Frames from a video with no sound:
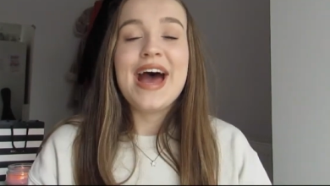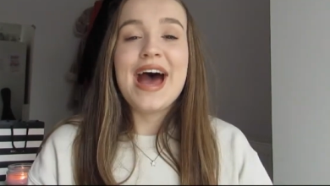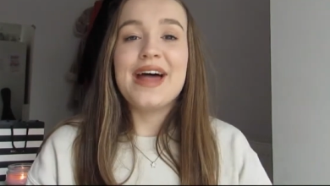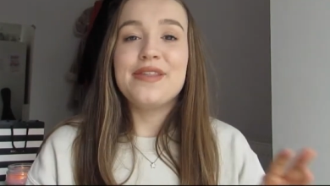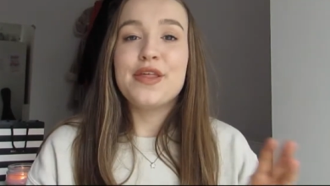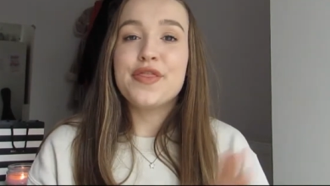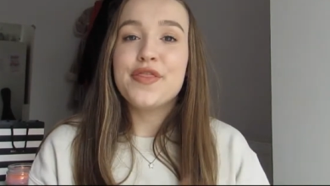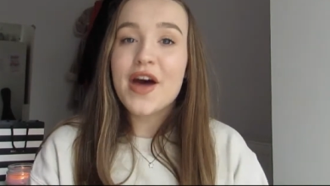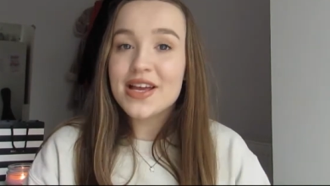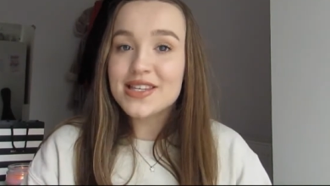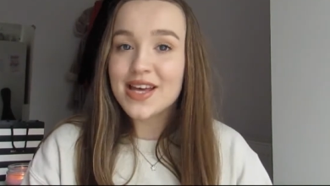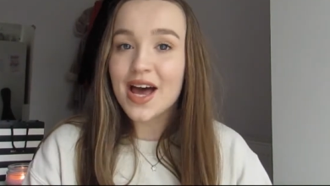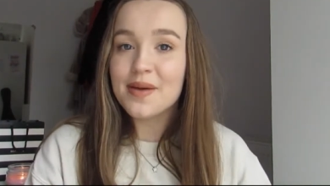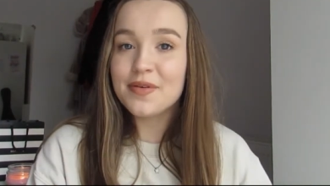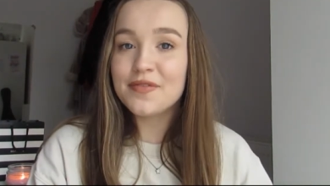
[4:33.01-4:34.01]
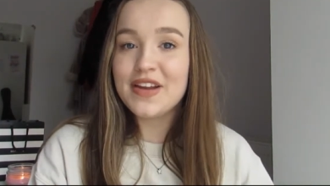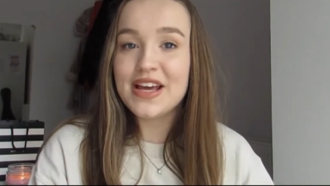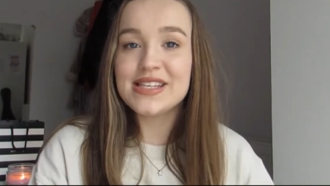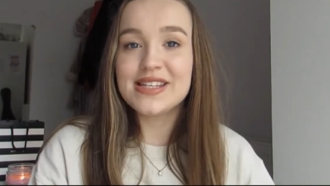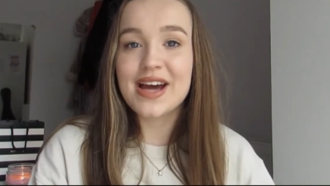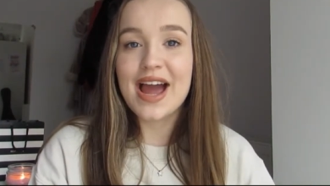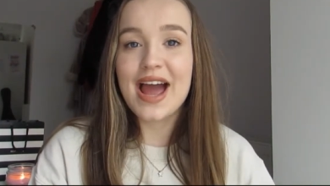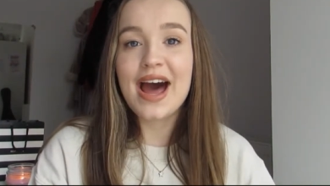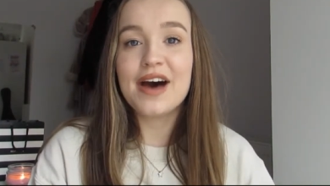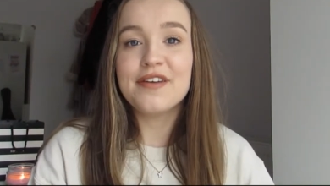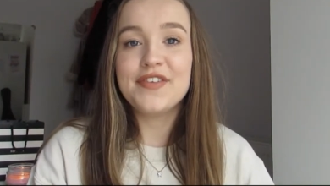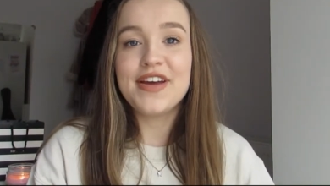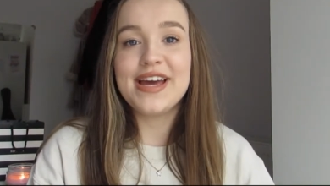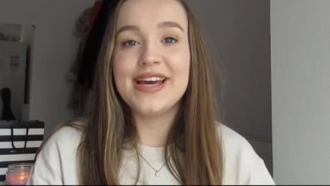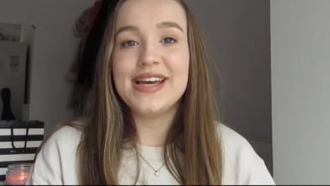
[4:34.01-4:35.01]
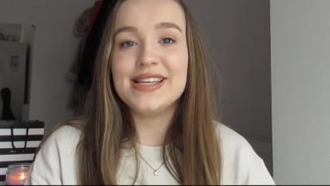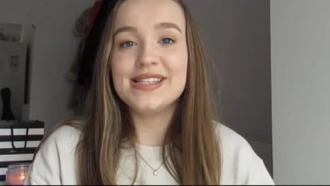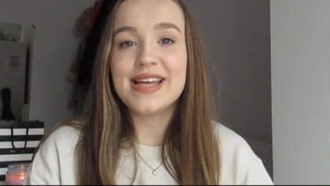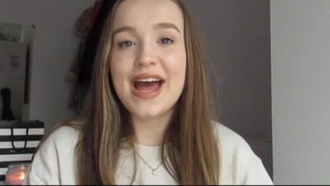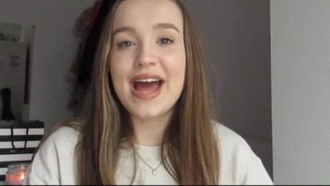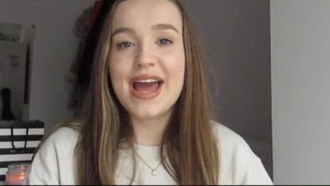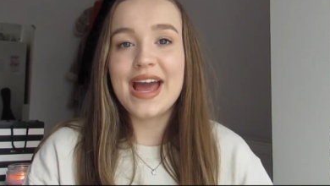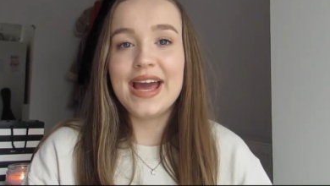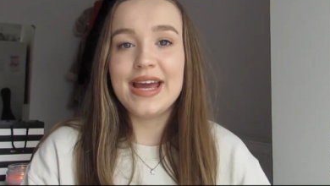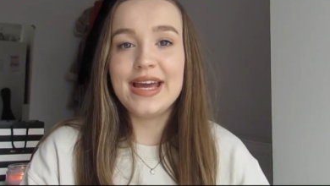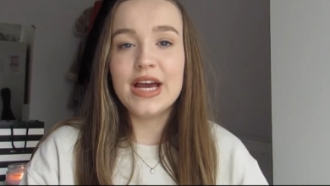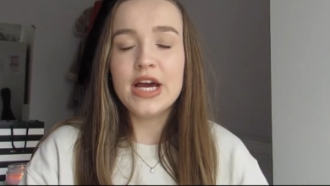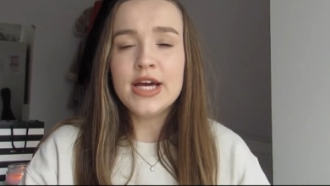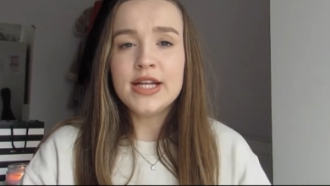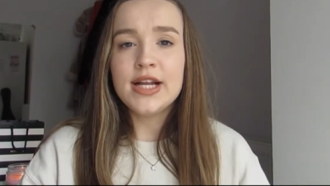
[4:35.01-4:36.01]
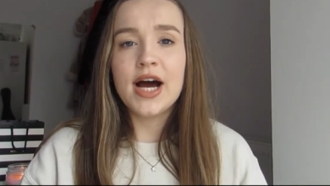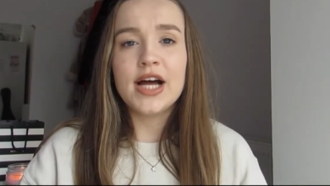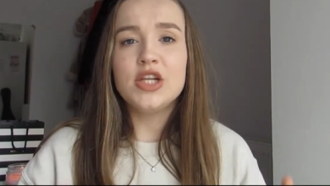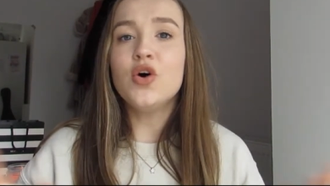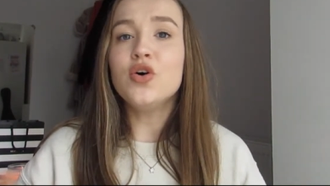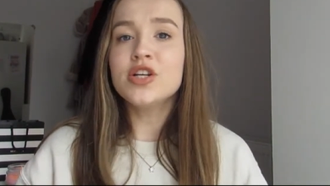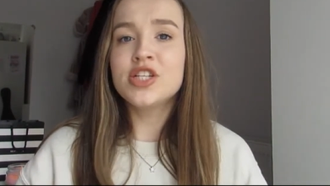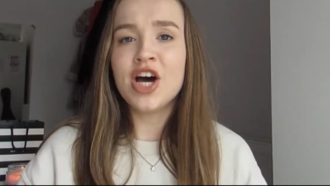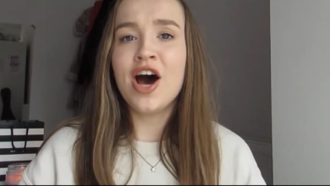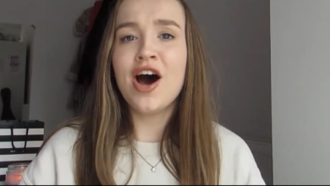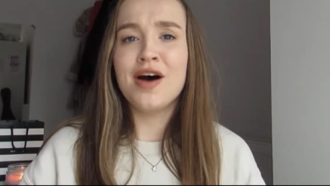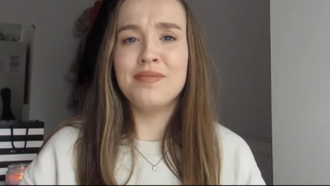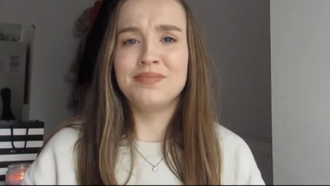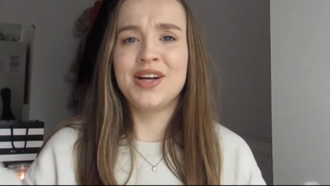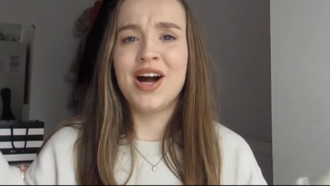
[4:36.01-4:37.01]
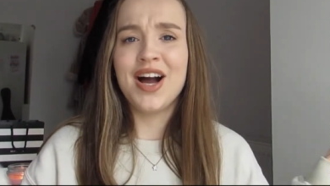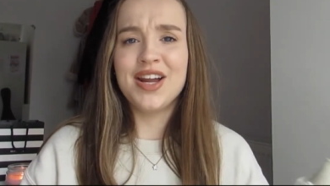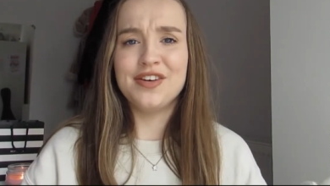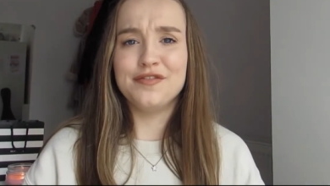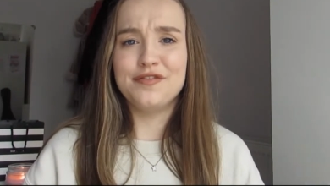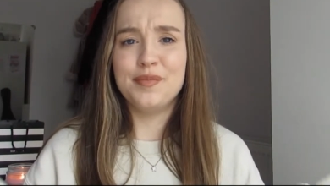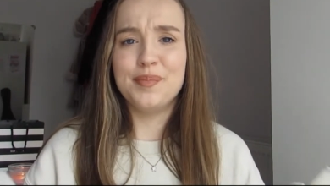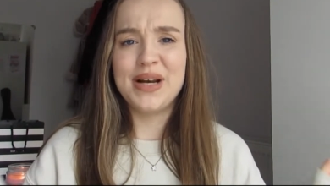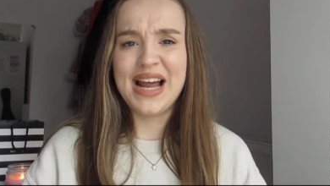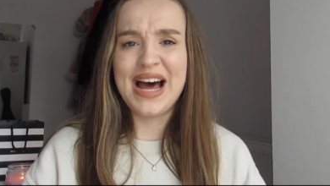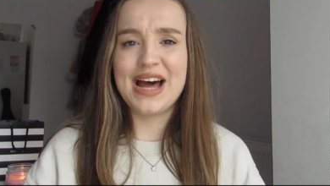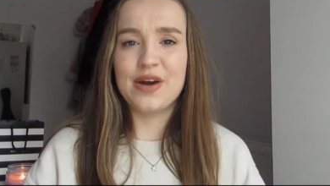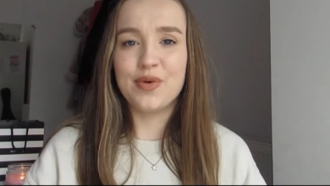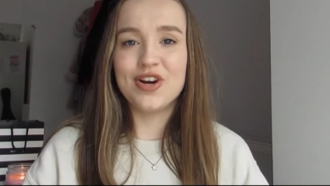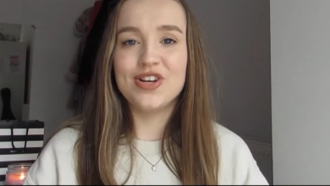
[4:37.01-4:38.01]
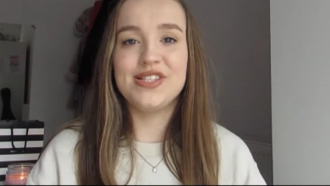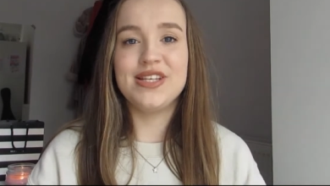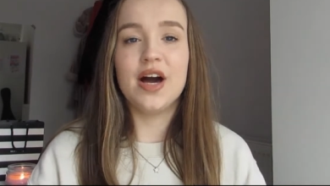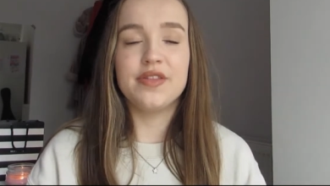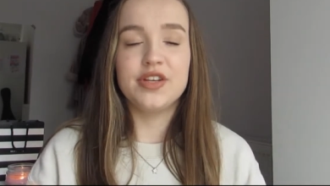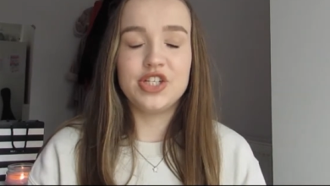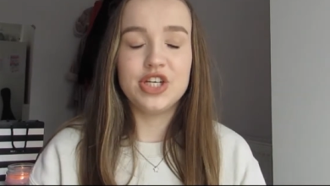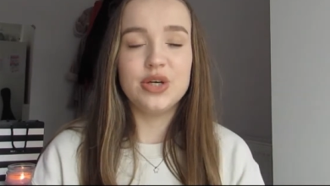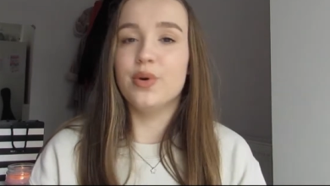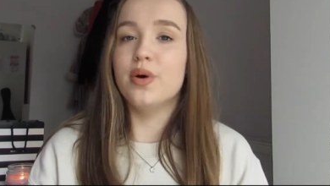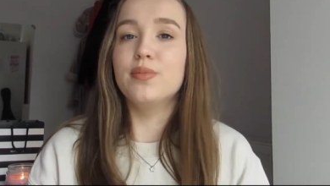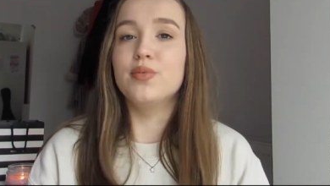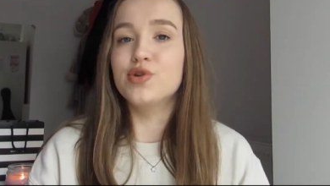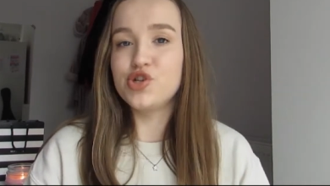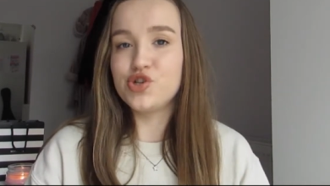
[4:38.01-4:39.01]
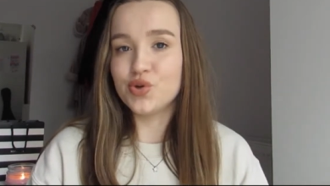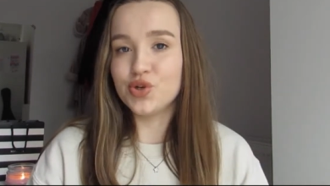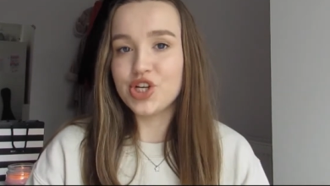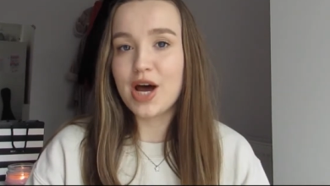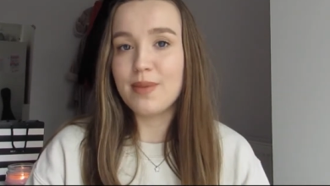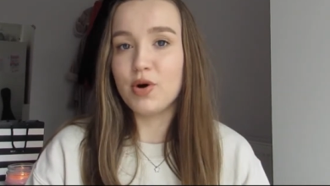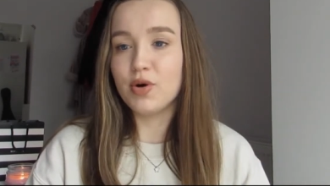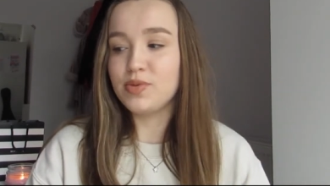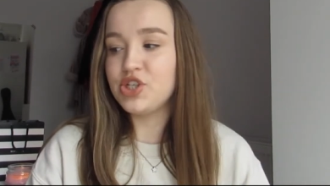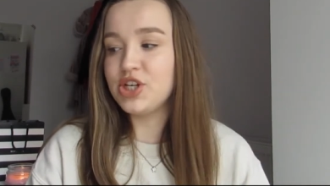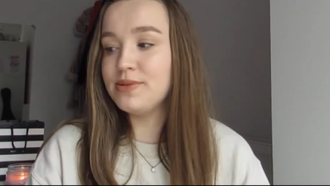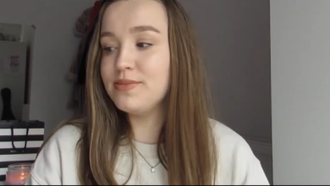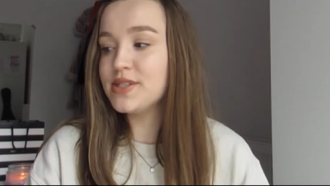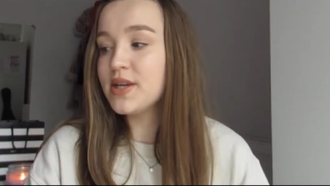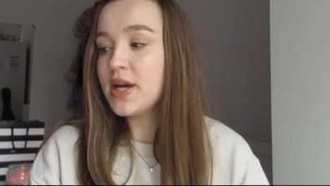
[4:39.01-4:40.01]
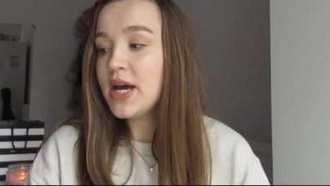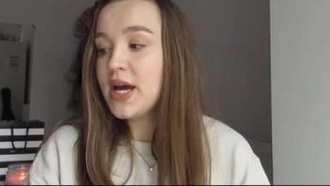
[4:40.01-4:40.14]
And the third type of list I have is a long-term kind of plan, whereas the other two are more short-term options.